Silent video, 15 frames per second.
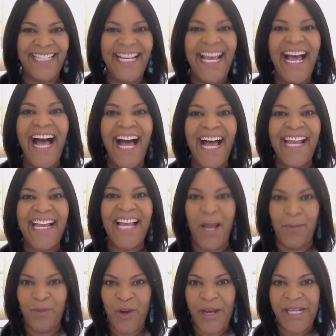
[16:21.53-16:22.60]
Hi, I'm
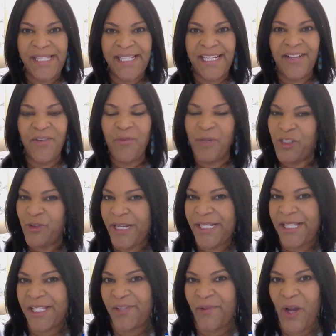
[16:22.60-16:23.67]
Tracy with Tracy
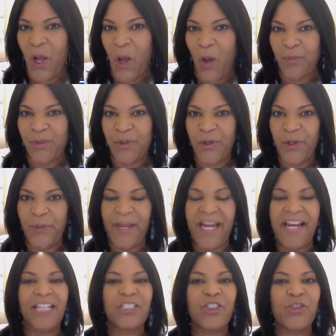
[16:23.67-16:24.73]
Sorrell Homes Group, and
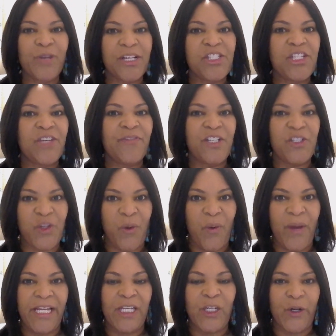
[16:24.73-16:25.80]
I trust you've
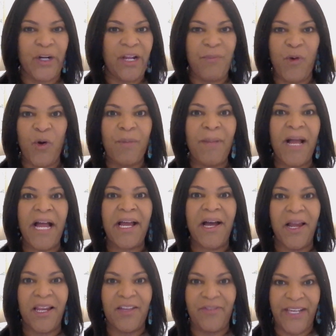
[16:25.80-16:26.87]
enjoyed learning more about
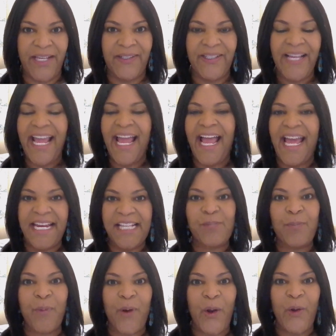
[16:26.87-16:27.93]
Colleyville and its
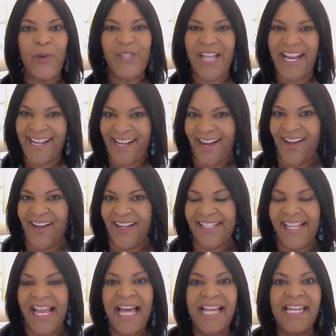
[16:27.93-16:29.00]
pros and cons.
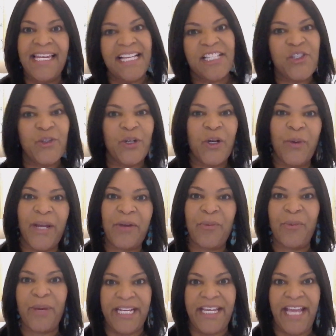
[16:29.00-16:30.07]
Let's do a quick
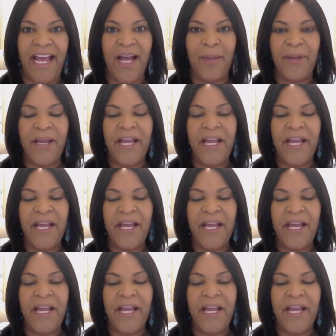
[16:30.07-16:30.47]
recap.